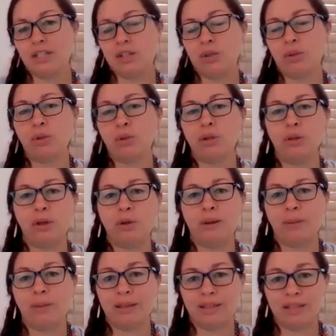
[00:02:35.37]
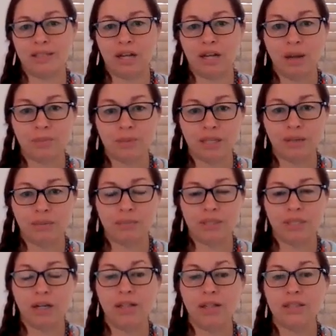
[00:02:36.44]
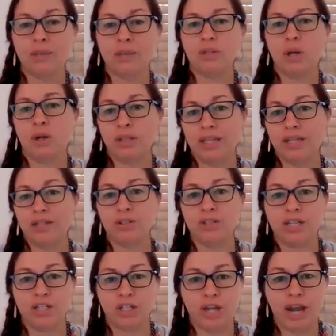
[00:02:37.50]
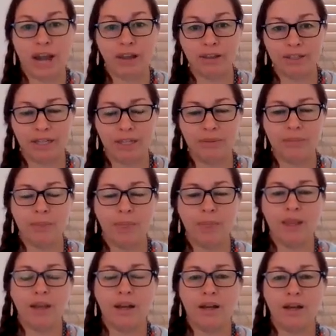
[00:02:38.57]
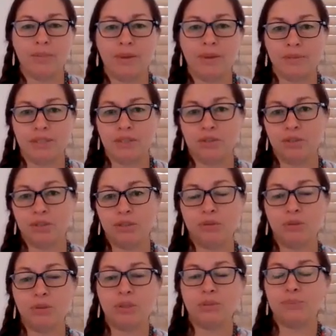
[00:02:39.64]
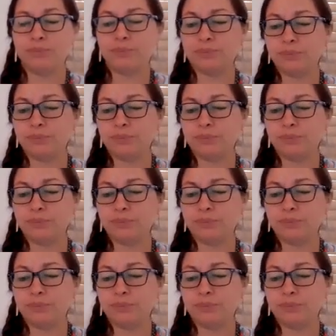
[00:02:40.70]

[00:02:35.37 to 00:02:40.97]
And you'll learn a little bit about this concept called intersectionality that was introduced